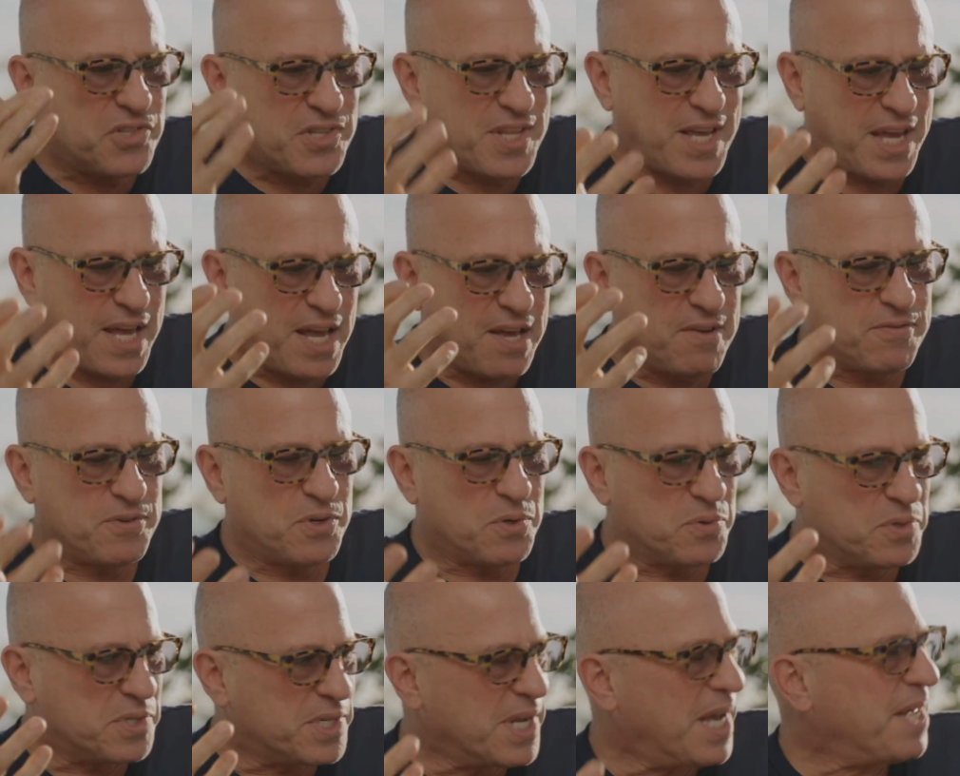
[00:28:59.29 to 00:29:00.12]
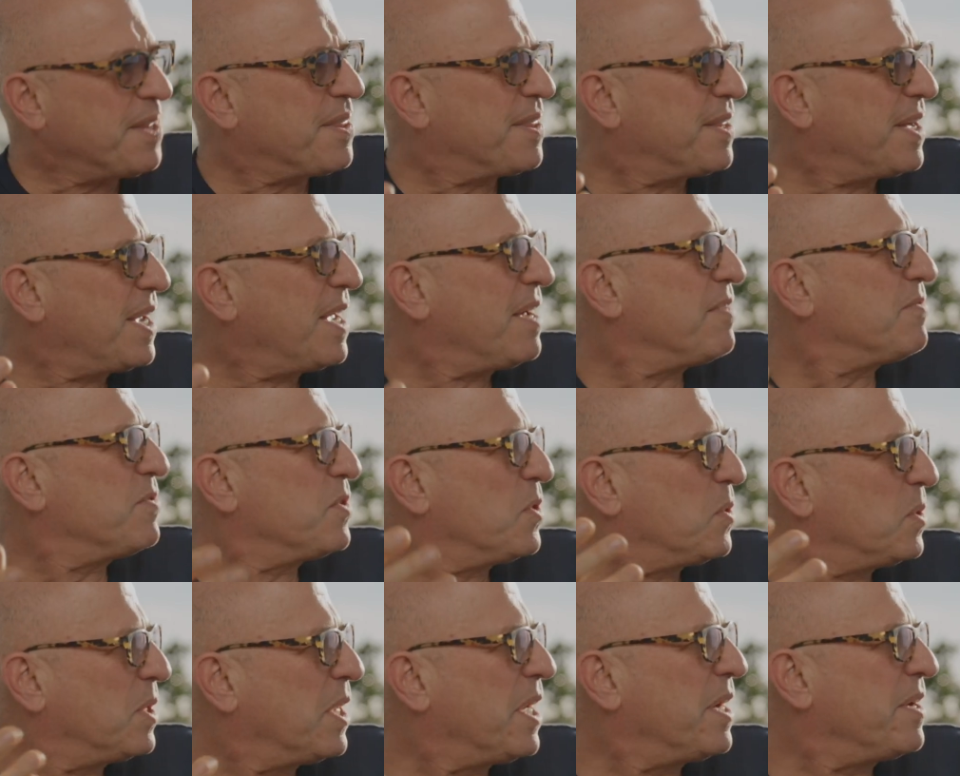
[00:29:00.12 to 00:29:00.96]
they have no death, they have
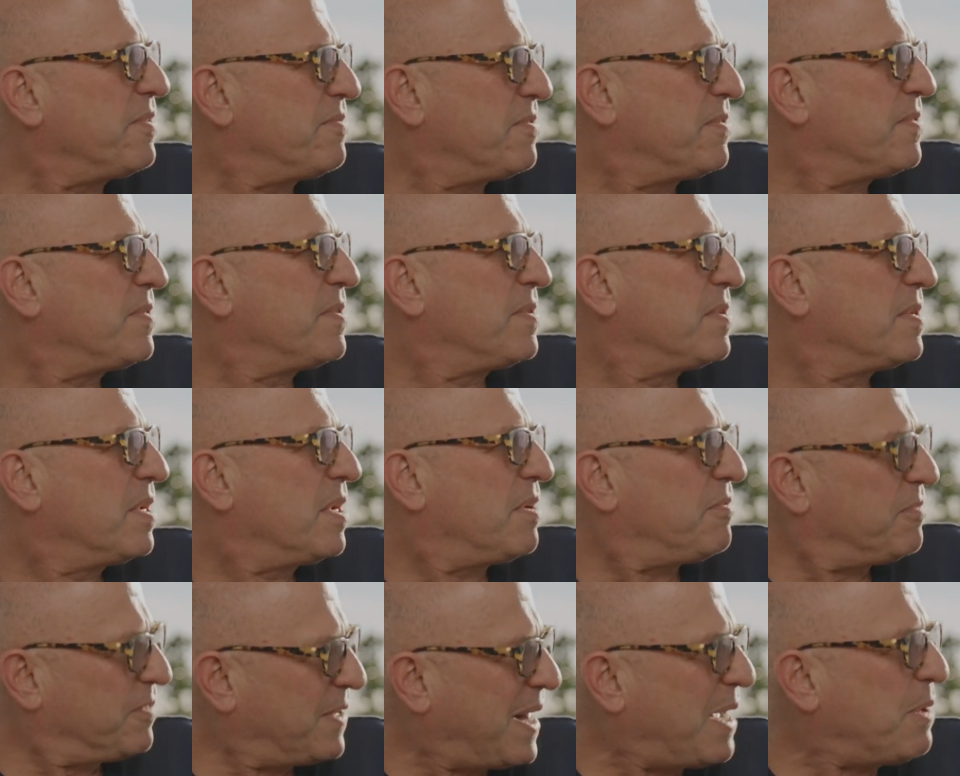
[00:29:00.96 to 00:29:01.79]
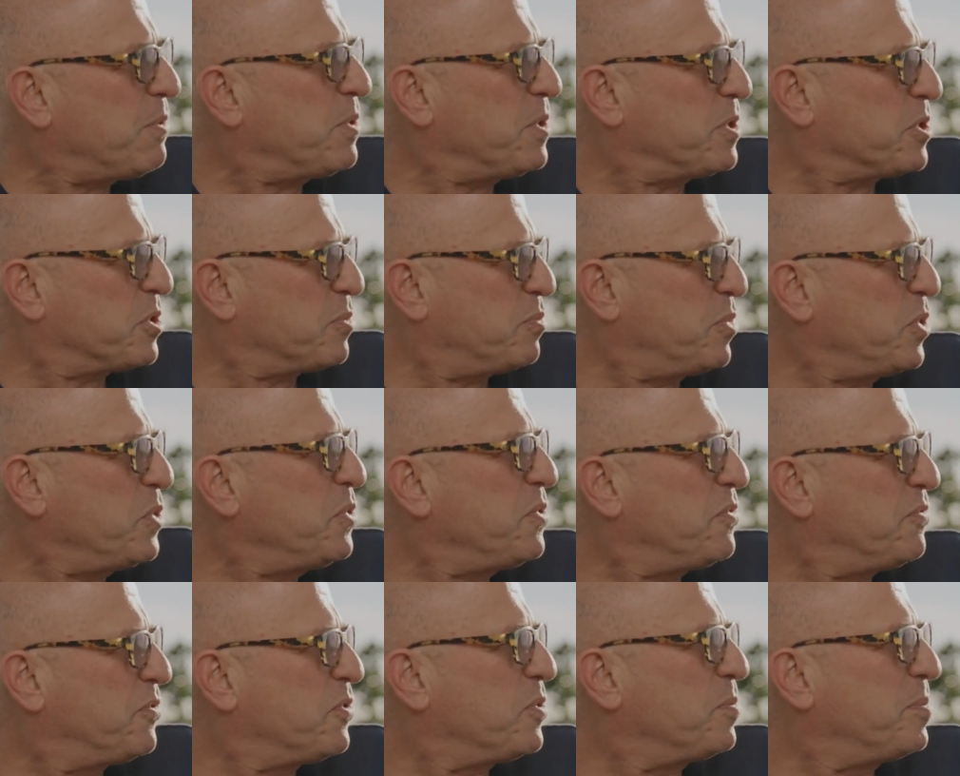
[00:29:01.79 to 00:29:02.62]
no life. A flower is
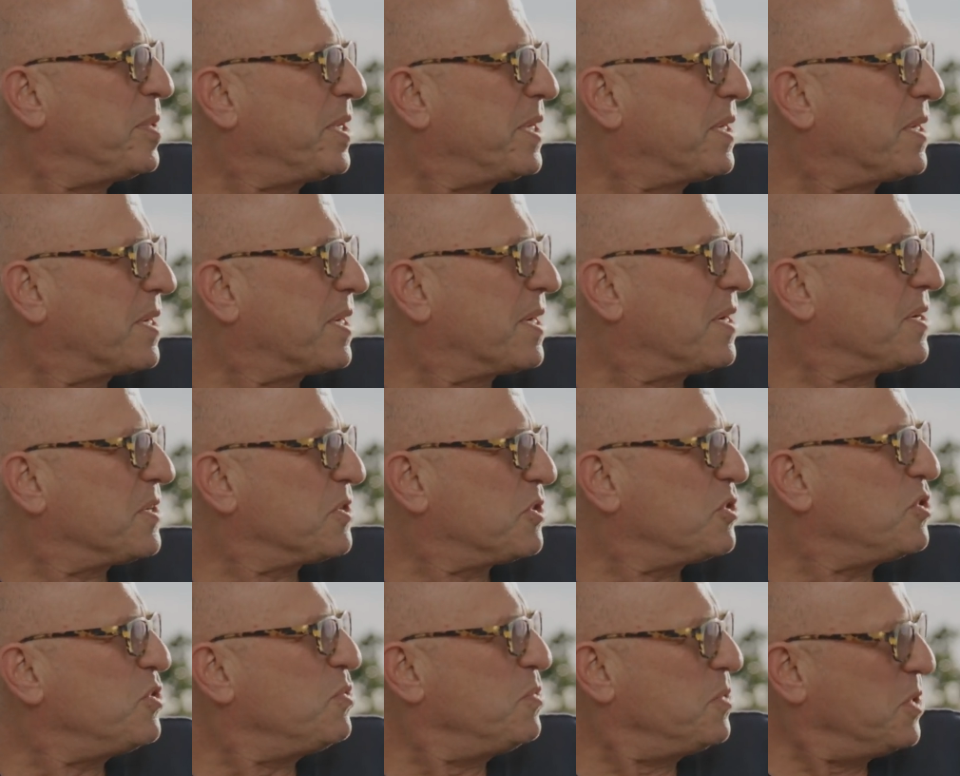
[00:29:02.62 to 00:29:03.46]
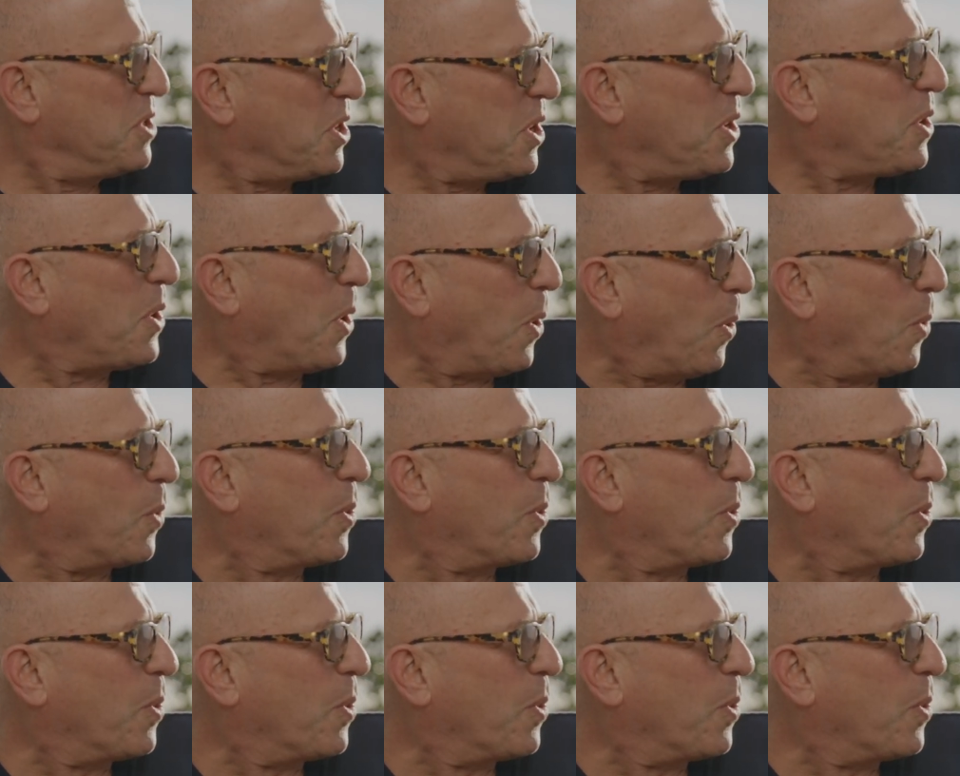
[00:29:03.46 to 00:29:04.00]
beautiful because you know.